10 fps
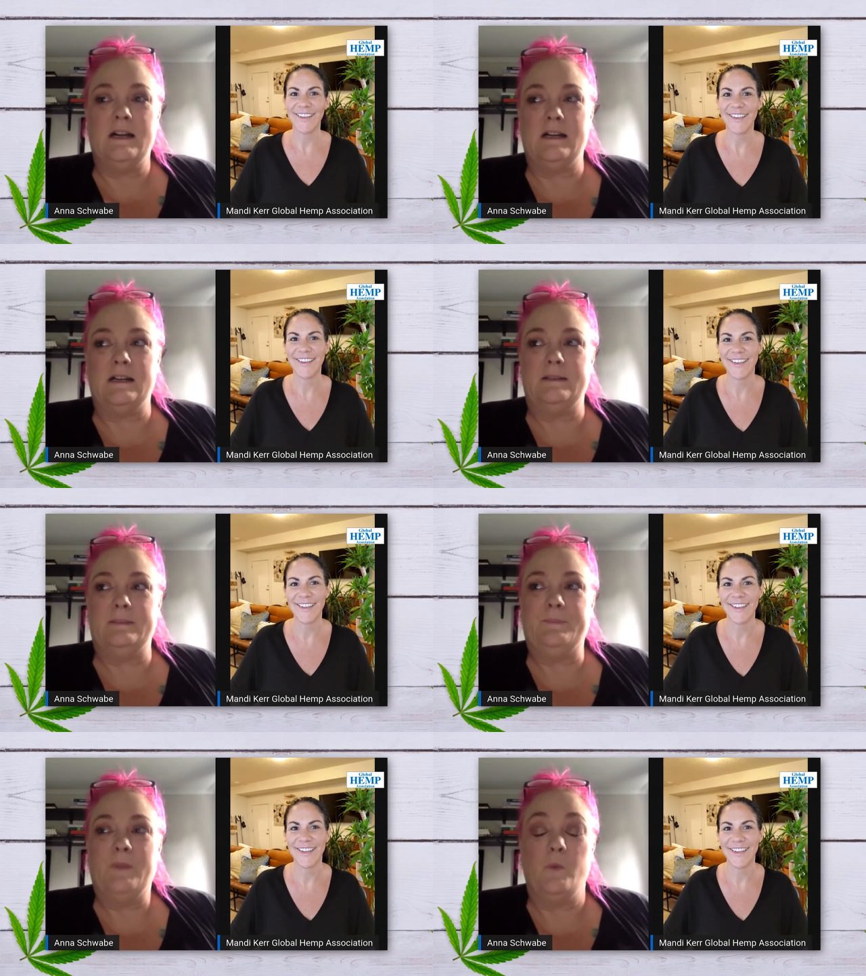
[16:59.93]

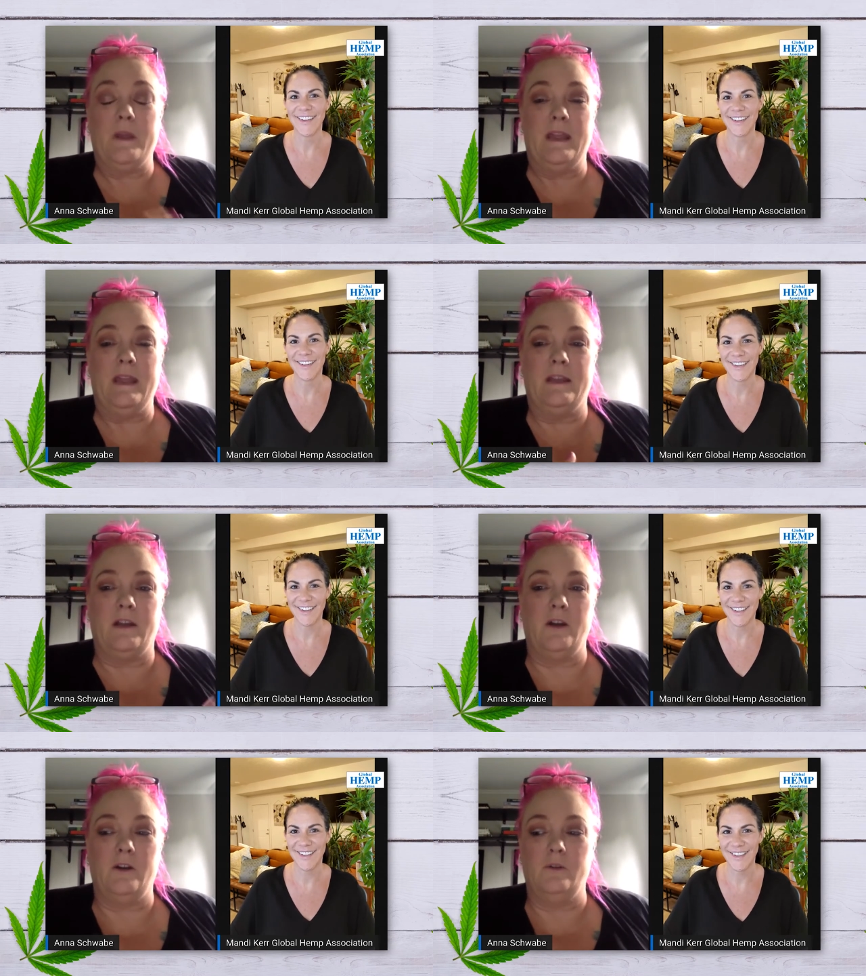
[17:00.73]
Speaker 1: Um, we
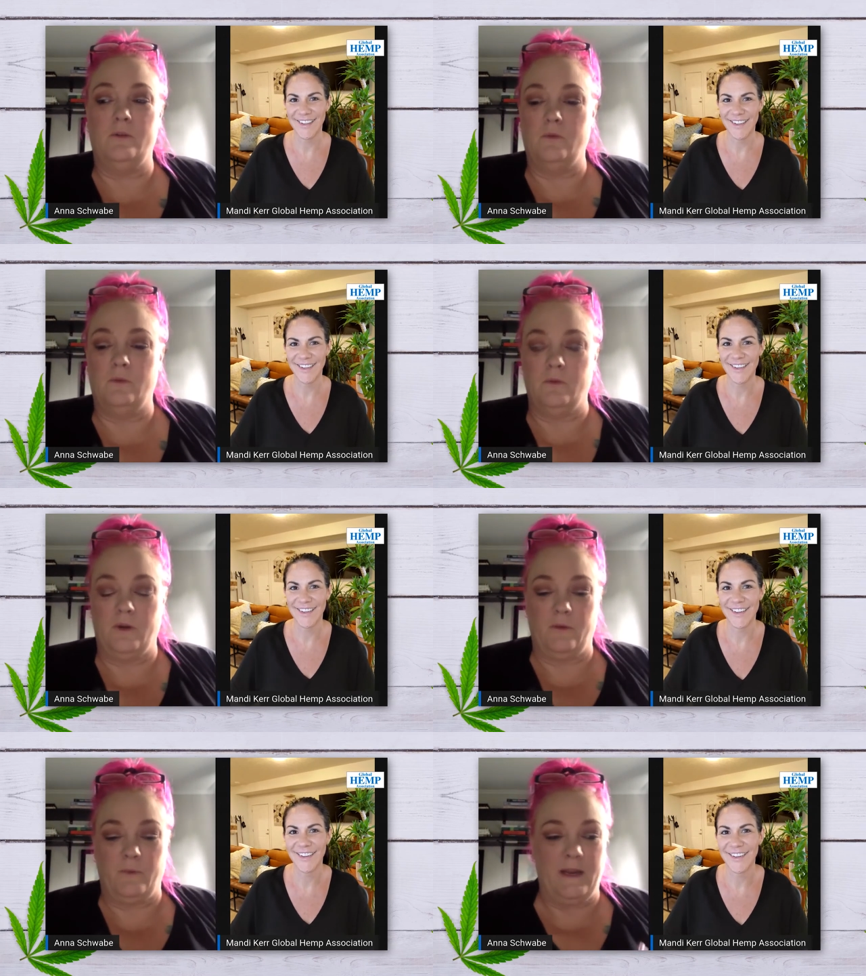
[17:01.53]
co,
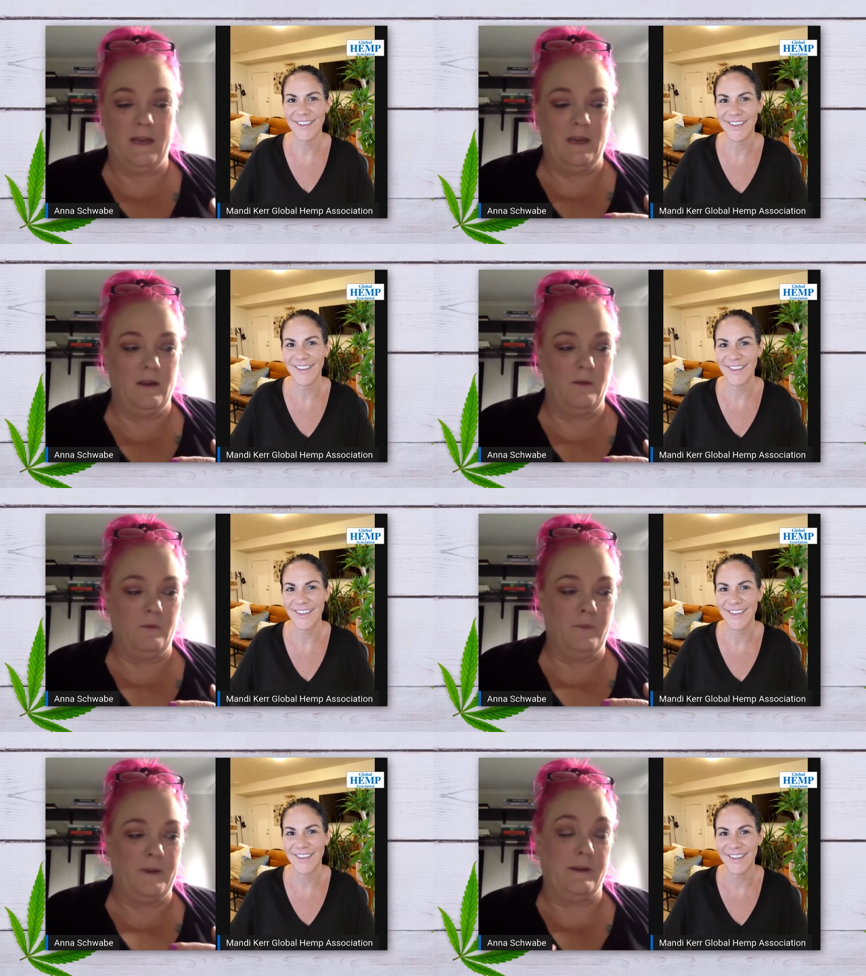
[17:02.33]
we,
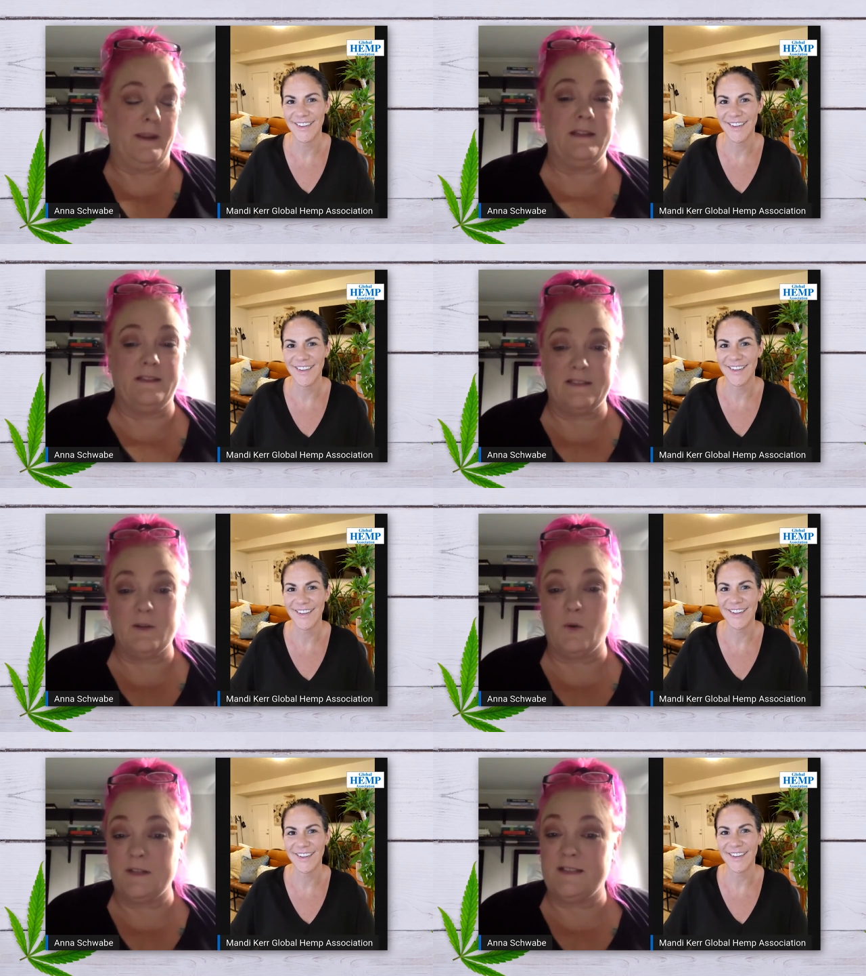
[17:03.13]
we created this course